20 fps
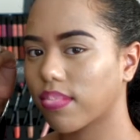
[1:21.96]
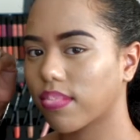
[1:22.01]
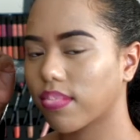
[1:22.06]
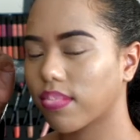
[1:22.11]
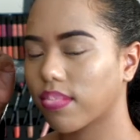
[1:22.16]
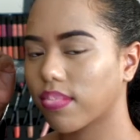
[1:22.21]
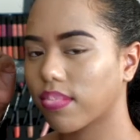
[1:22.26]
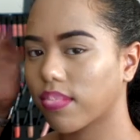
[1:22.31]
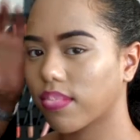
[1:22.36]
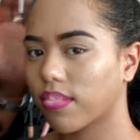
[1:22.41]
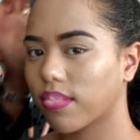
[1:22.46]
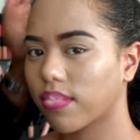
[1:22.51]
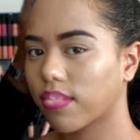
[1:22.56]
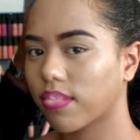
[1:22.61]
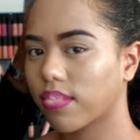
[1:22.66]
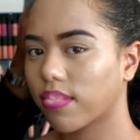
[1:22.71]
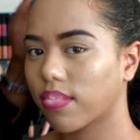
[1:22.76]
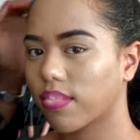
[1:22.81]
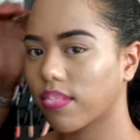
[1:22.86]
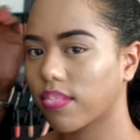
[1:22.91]

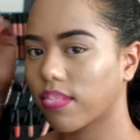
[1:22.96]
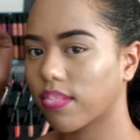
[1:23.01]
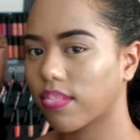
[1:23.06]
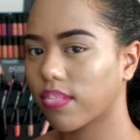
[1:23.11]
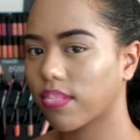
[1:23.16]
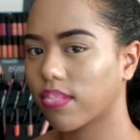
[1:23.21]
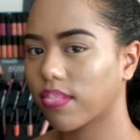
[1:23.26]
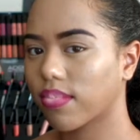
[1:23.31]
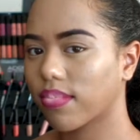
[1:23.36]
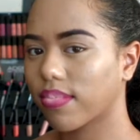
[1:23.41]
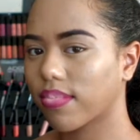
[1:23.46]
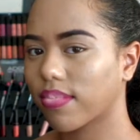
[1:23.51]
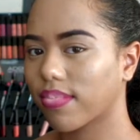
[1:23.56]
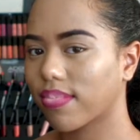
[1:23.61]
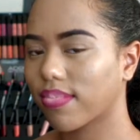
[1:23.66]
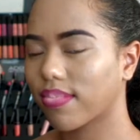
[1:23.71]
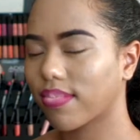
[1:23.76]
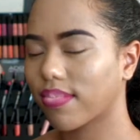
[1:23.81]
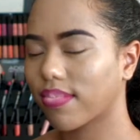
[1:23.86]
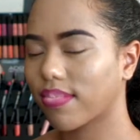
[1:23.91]

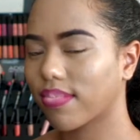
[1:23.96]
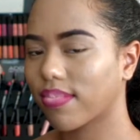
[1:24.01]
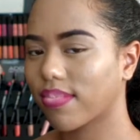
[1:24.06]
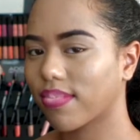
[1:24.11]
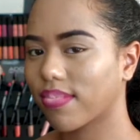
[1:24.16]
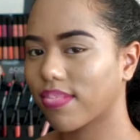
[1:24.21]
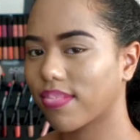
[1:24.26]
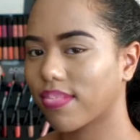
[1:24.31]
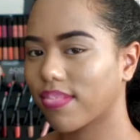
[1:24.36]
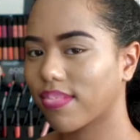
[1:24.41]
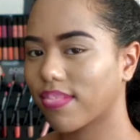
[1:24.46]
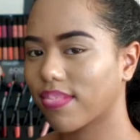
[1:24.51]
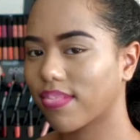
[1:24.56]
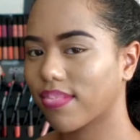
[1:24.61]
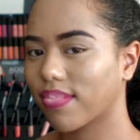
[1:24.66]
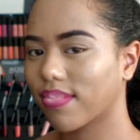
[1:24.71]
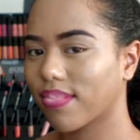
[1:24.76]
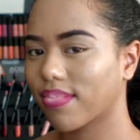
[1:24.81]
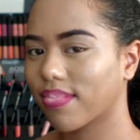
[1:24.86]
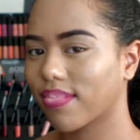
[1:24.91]

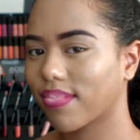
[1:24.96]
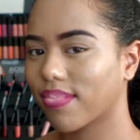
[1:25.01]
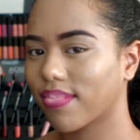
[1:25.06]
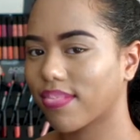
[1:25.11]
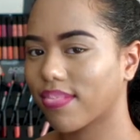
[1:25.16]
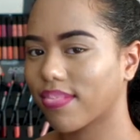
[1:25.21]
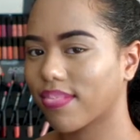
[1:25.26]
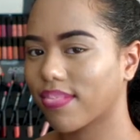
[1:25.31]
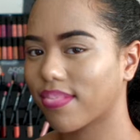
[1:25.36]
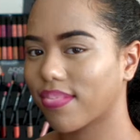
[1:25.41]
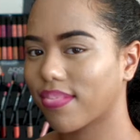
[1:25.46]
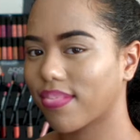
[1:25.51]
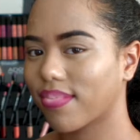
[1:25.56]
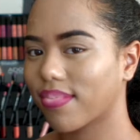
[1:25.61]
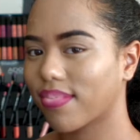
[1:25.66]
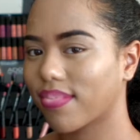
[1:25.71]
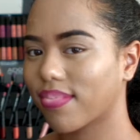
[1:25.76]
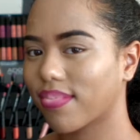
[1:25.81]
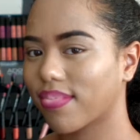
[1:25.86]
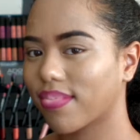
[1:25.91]

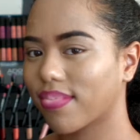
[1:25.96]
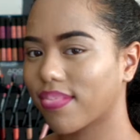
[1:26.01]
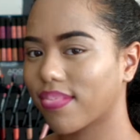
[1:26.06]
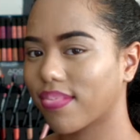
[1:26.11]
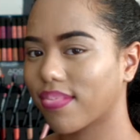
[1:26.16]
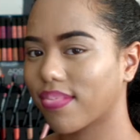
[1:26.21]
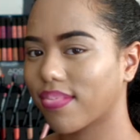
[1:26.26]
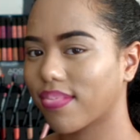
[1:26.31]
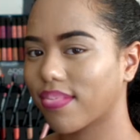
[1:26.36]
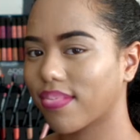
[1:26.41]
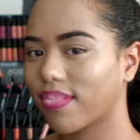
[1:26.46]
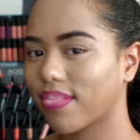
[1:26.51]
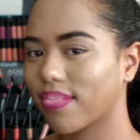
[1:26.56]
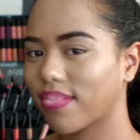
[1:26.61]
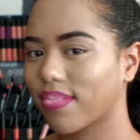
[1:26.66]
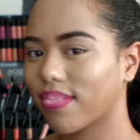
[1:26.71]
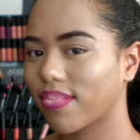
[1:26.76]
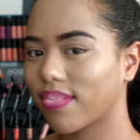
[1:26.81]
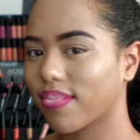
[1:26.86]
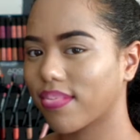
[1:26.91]

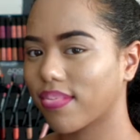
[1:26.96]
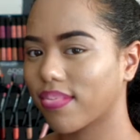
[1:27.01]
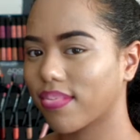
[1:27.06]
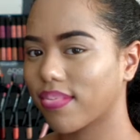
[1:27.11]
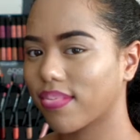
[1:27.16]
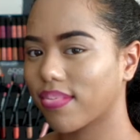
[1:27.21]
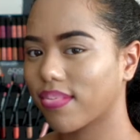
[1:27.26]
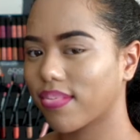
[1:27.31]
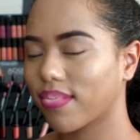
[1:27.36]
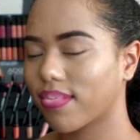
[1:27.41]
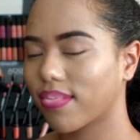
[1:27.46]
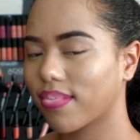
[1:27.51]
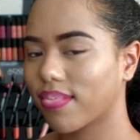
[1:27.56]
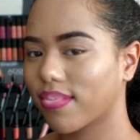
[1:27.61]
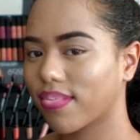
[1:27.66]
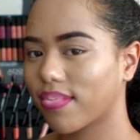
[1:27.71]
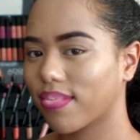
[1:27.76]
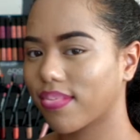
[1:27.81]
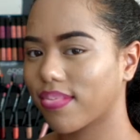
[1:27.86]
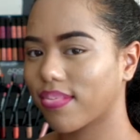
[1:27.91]

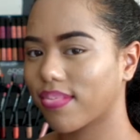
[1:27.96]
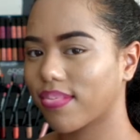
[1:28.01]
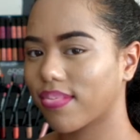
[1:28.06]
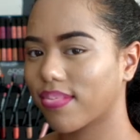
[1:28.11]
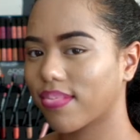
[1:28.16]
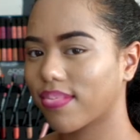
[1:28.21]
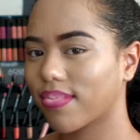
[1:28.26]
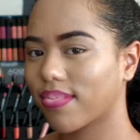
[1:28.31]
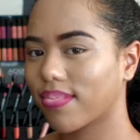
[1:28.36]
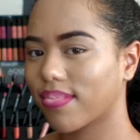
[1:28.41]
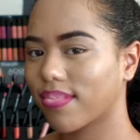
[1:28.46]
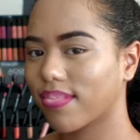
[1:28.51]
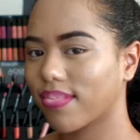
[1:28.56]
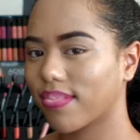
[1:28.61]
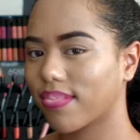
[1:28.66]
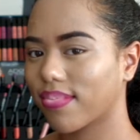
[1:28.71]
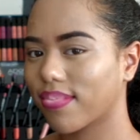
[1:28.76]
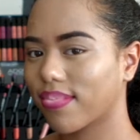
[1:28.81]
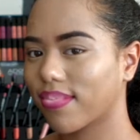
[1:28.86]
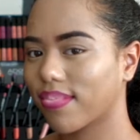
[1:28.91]

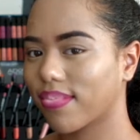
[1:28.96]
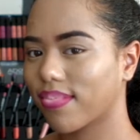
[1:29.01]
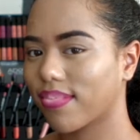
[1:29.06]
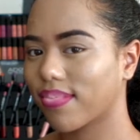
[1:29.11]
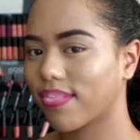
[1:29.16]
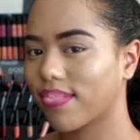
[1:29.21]
(not speaking)